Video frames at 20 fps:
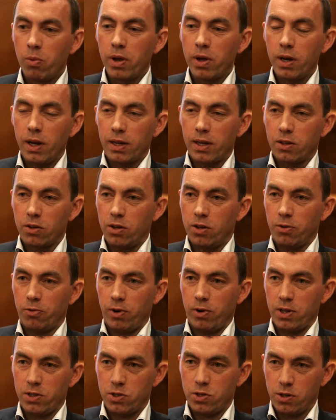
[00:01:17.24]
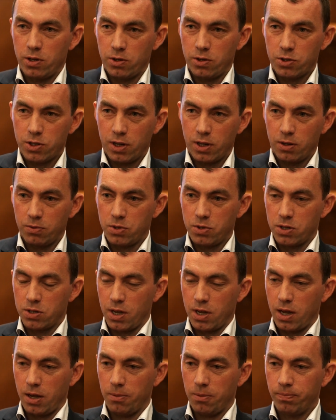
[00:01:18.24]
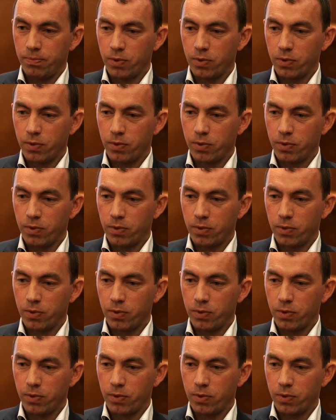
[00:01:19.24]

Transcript: we like to differentiate ourselves is that